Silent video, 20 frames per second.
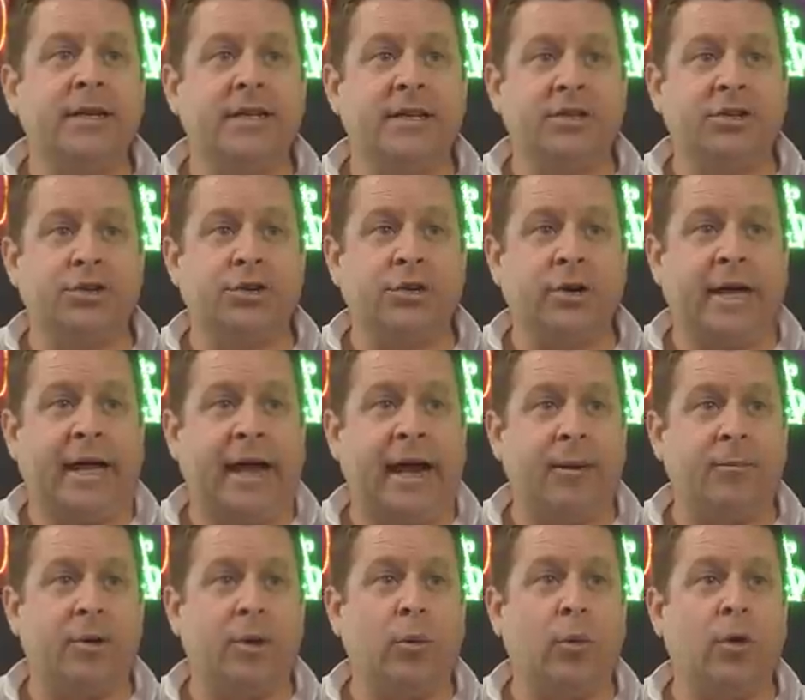Digital
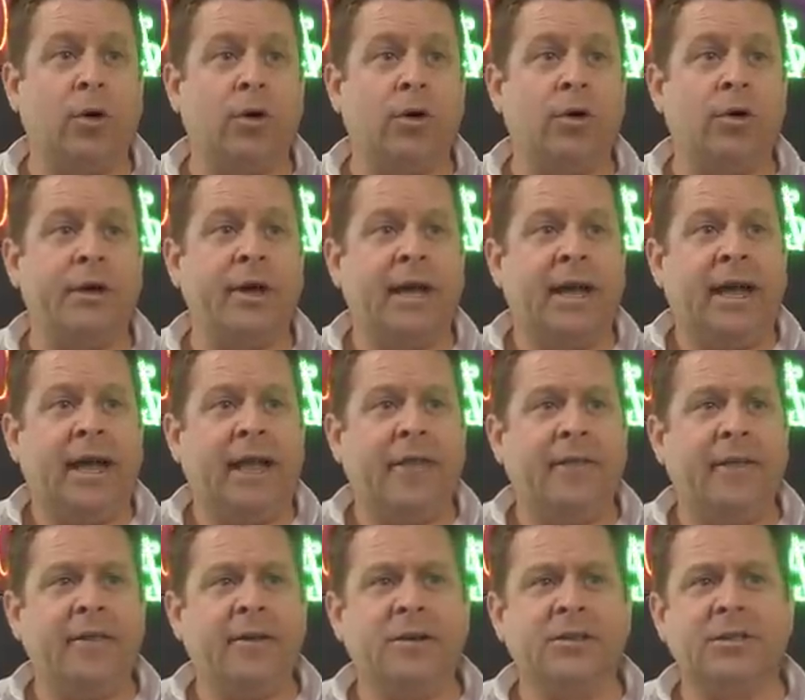Camera World,
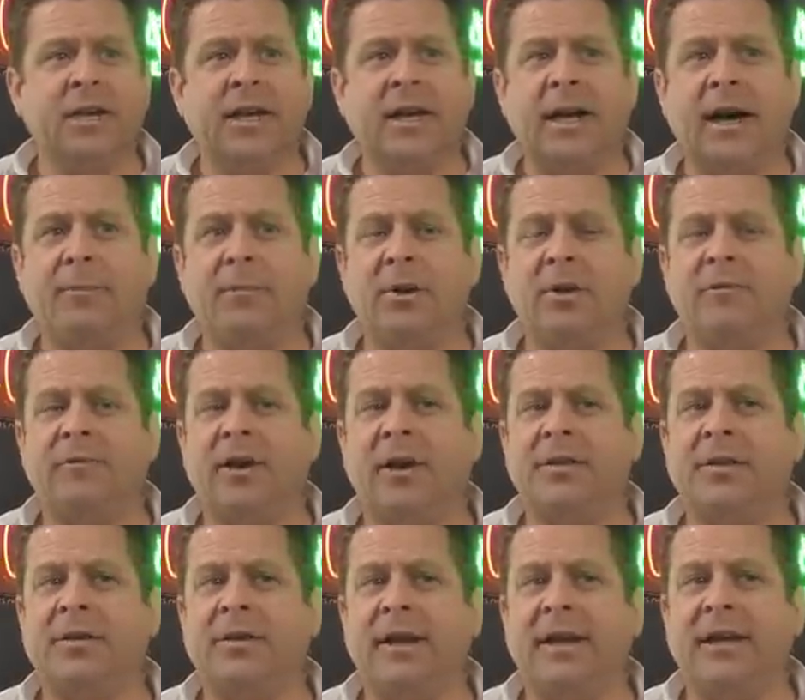and then there's a couple of
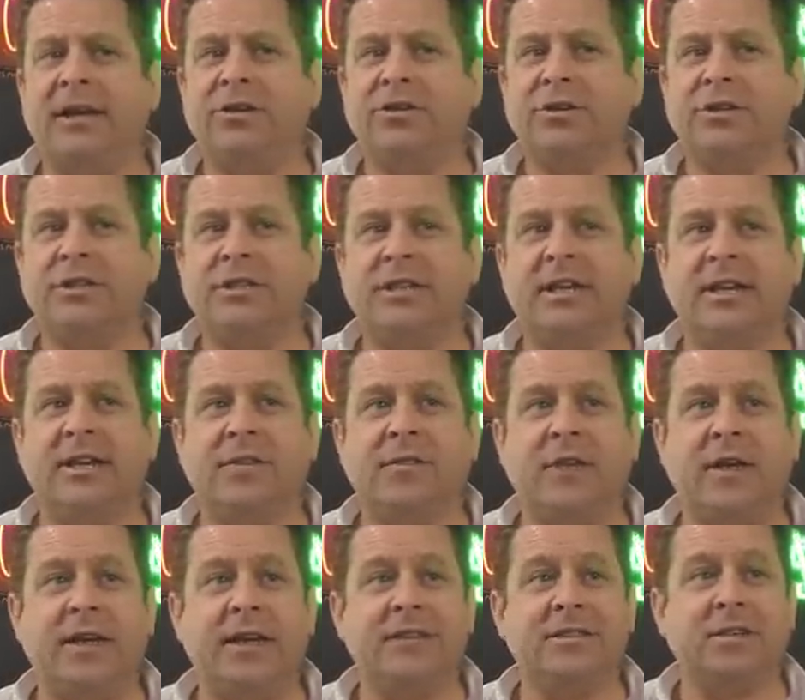other interesting
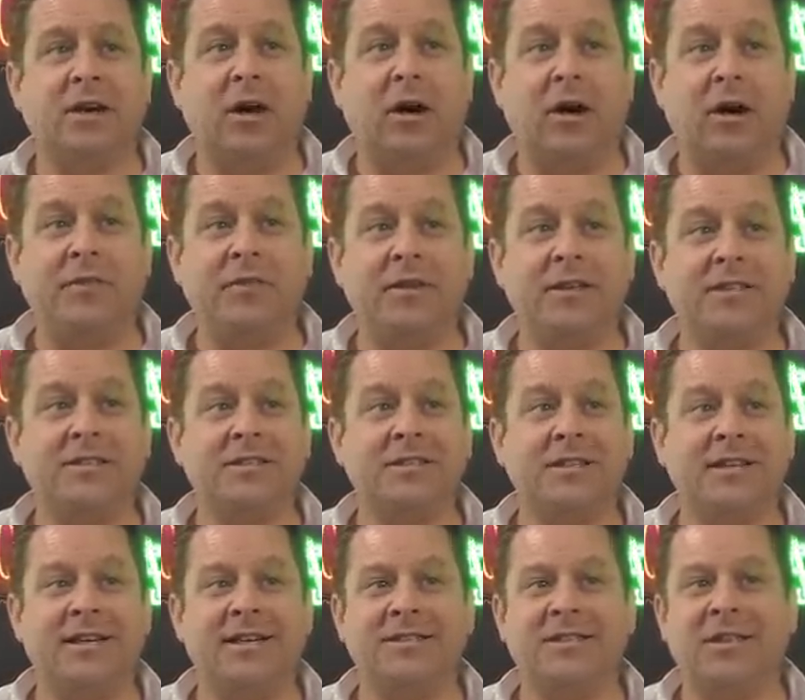things on this
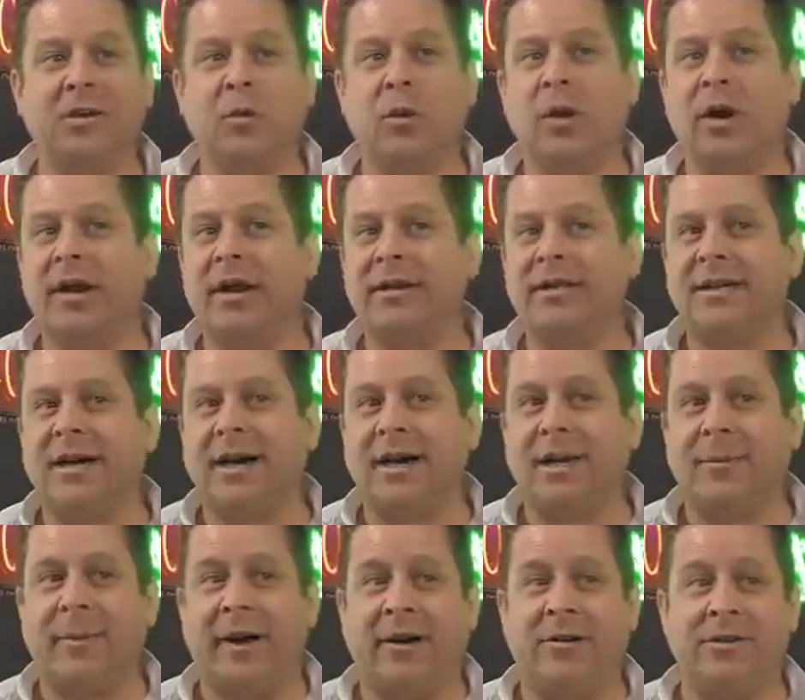list that we're going to
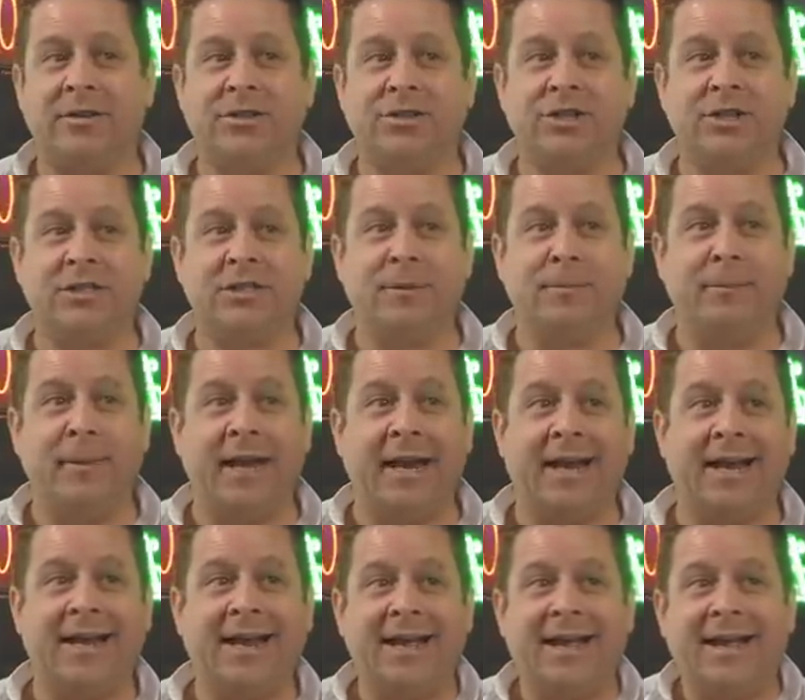talk about in just a
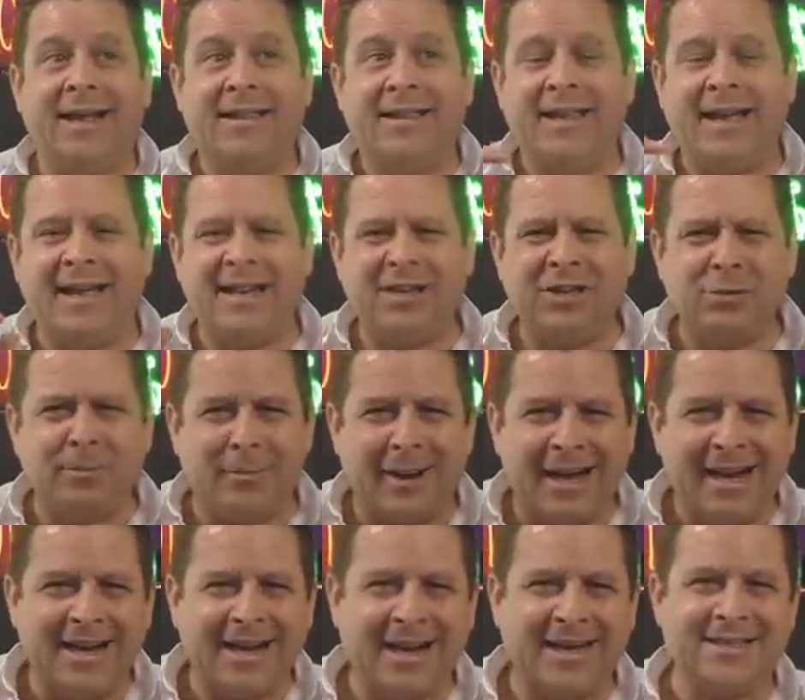minute that you
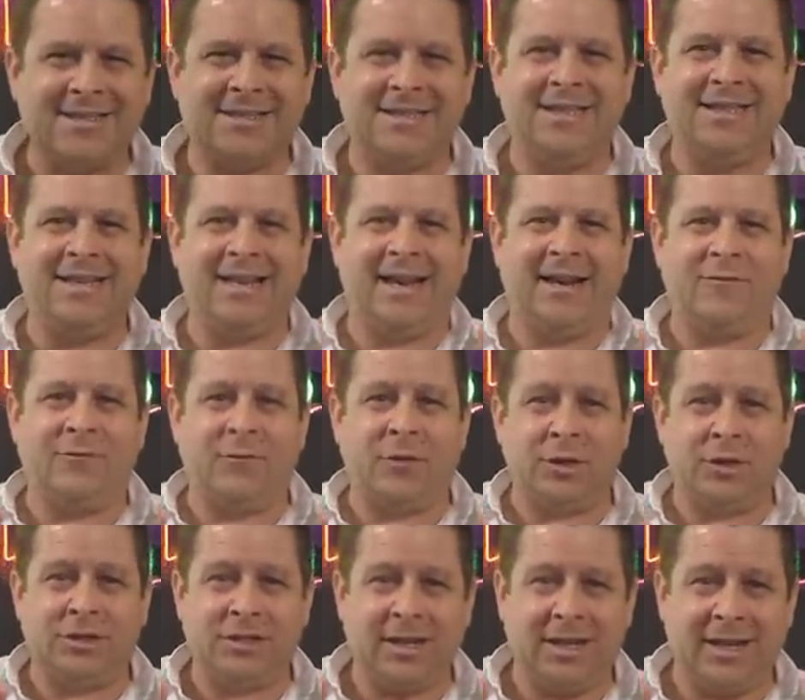might not see at
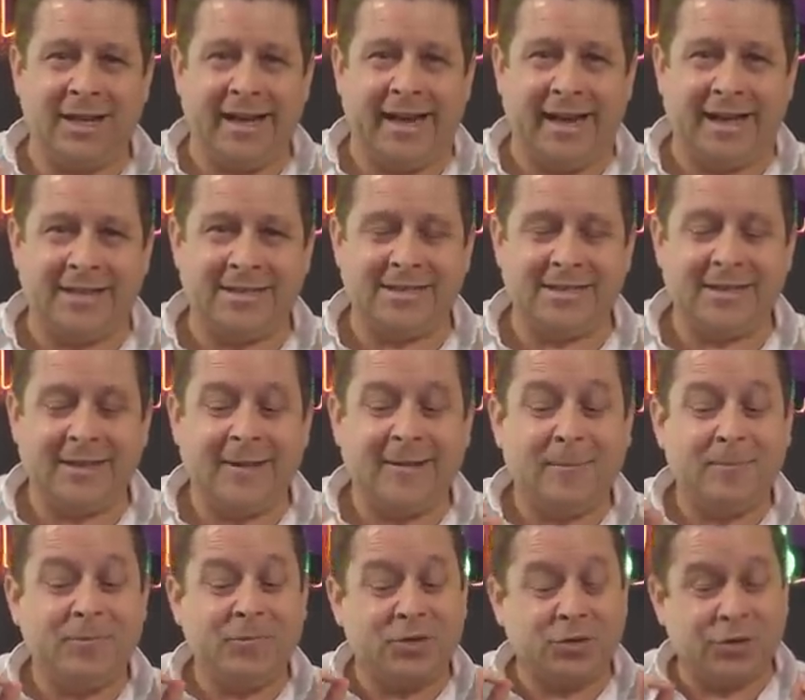first glance.
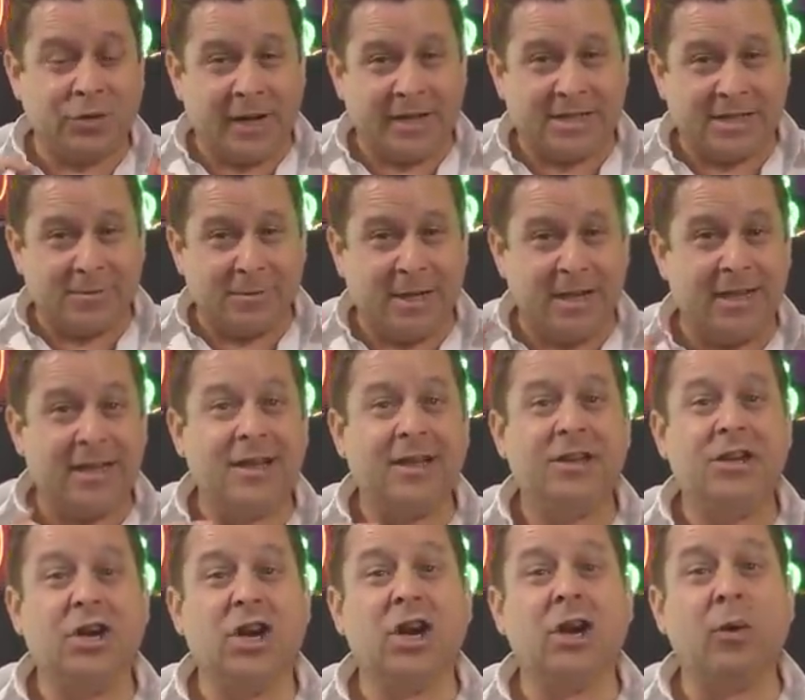Trust me,
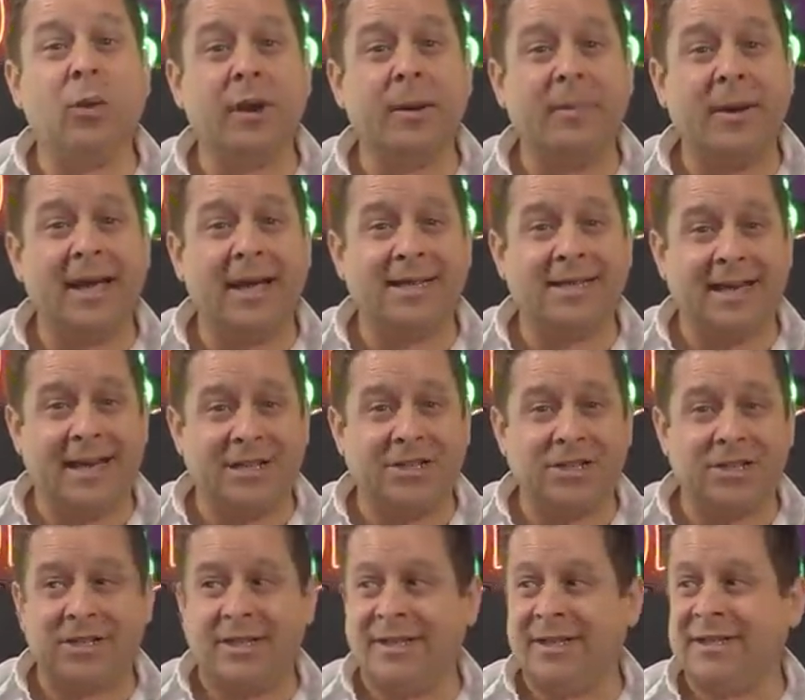you're going to want to pay
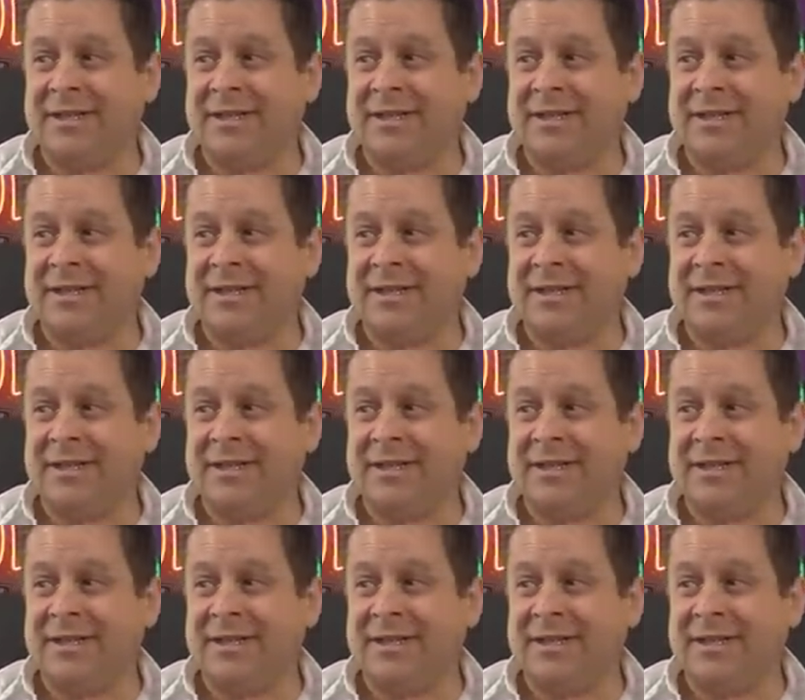attention to